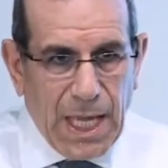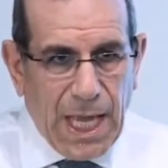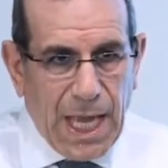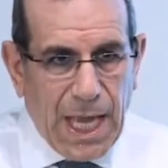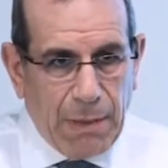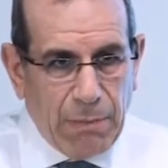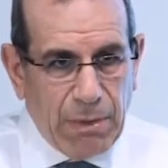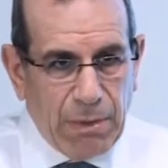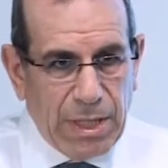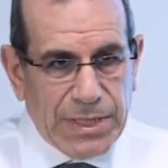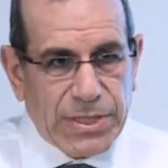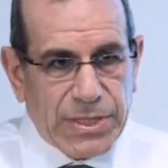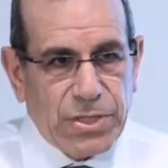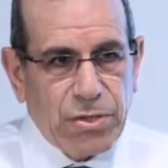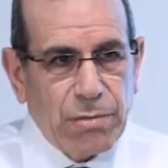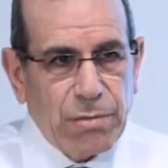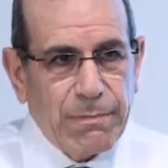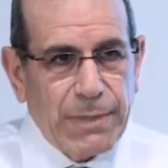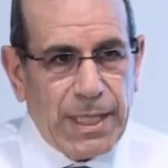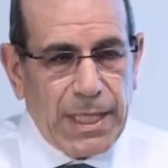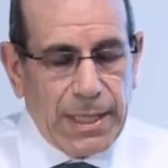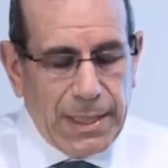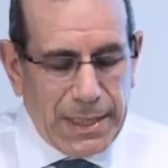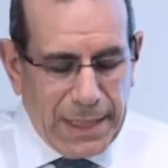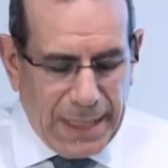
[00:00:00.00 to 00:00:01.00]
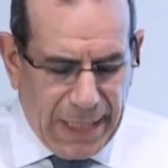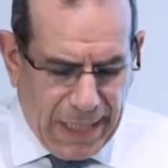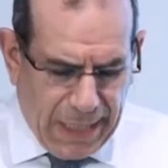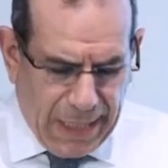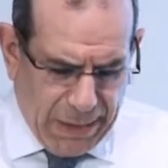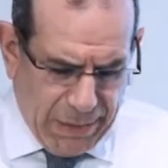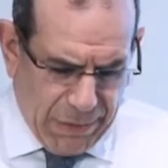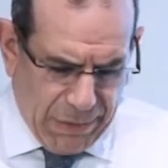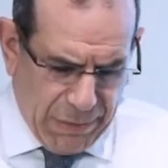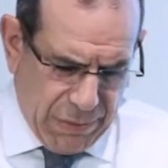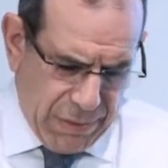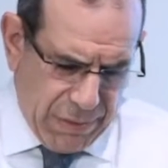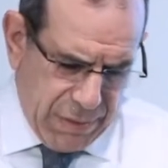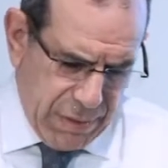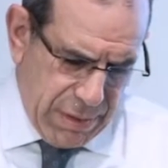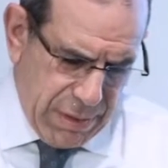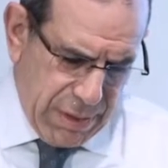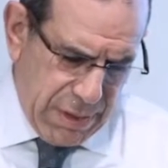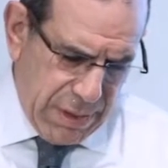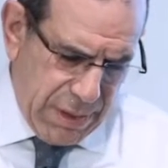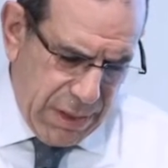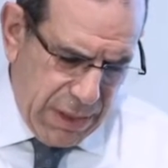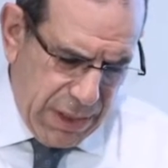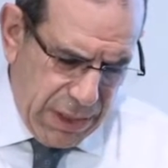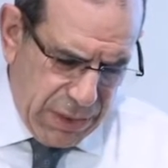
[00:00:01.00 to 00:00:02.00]
I will zoom in now
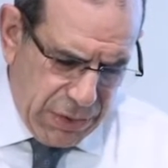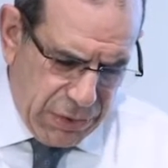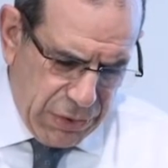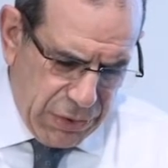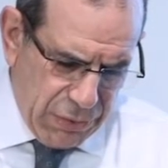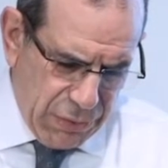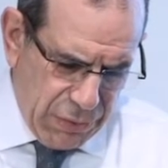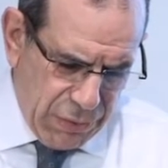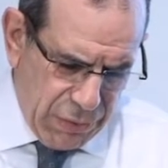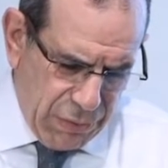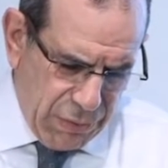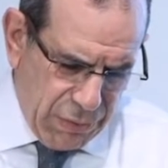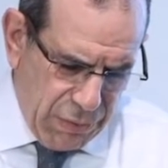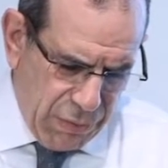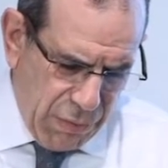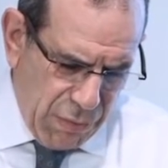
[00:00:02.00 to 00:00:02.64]
into